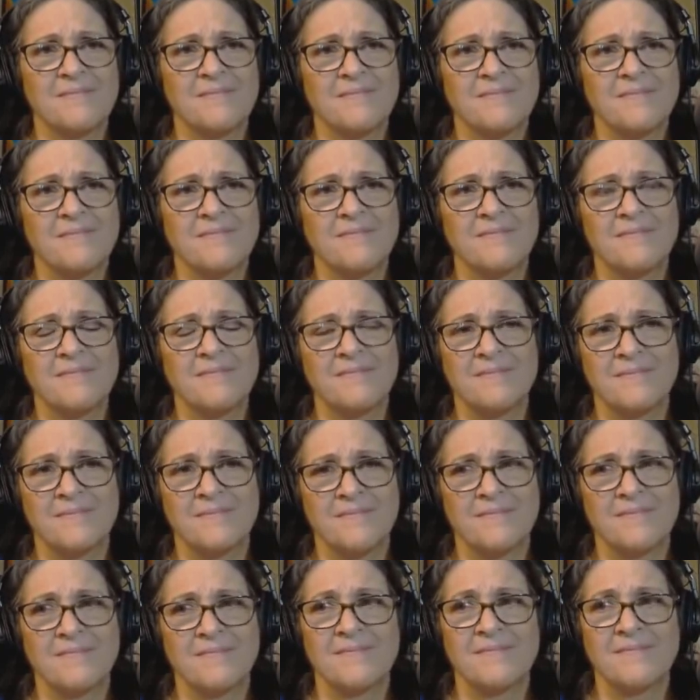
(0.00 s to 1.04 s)

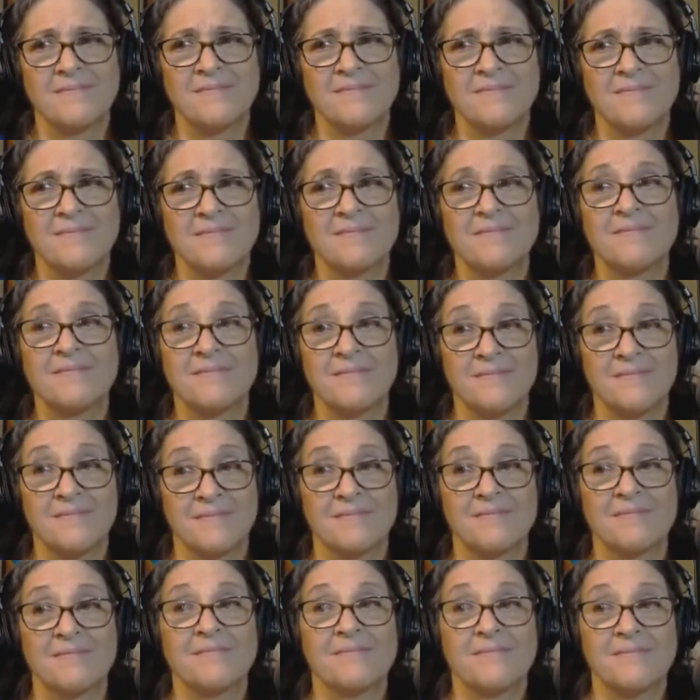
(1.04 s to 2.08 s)

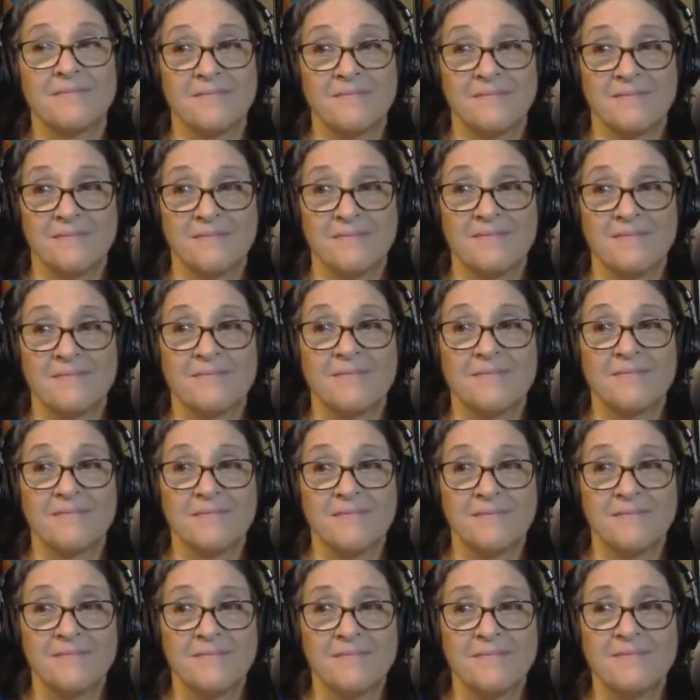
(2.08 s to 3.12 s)

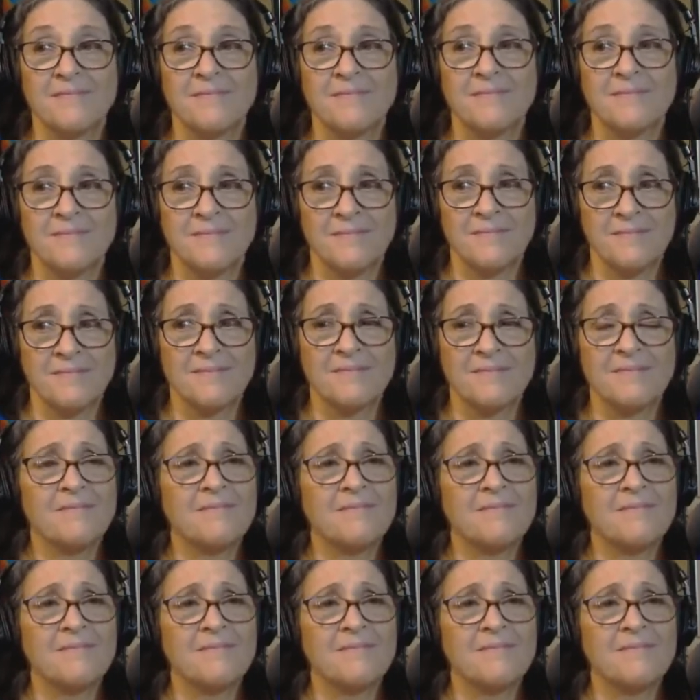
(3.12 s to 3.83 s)
(silent)